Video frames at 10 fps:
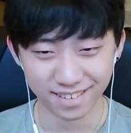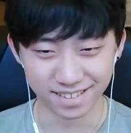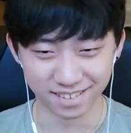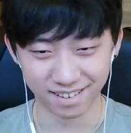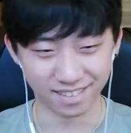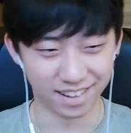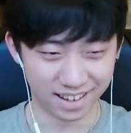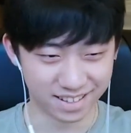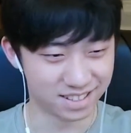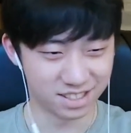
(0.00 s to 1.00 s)
So they're
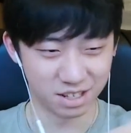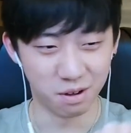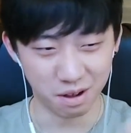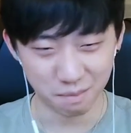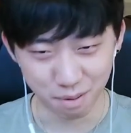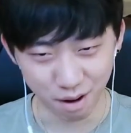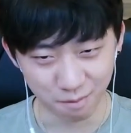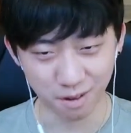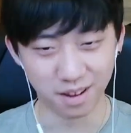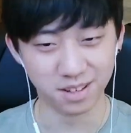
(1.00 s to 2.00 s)
like so apart from